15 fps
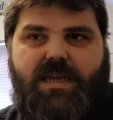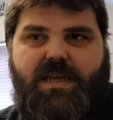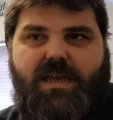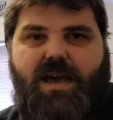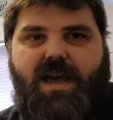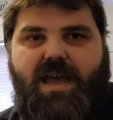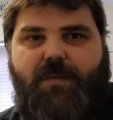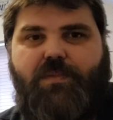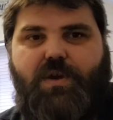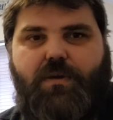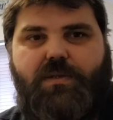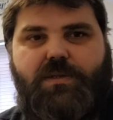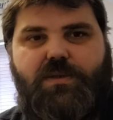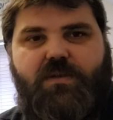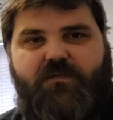Titanic, I
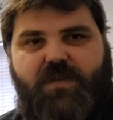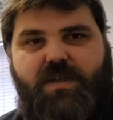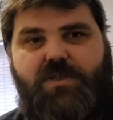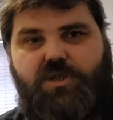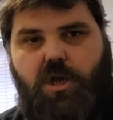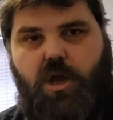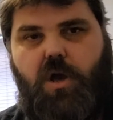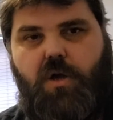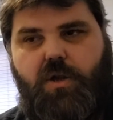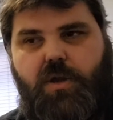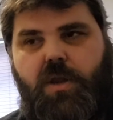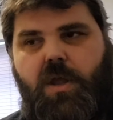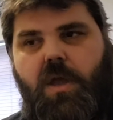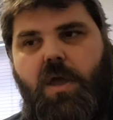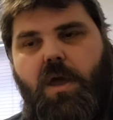am going to do a feature
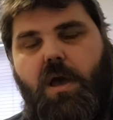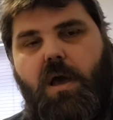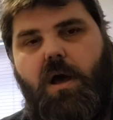on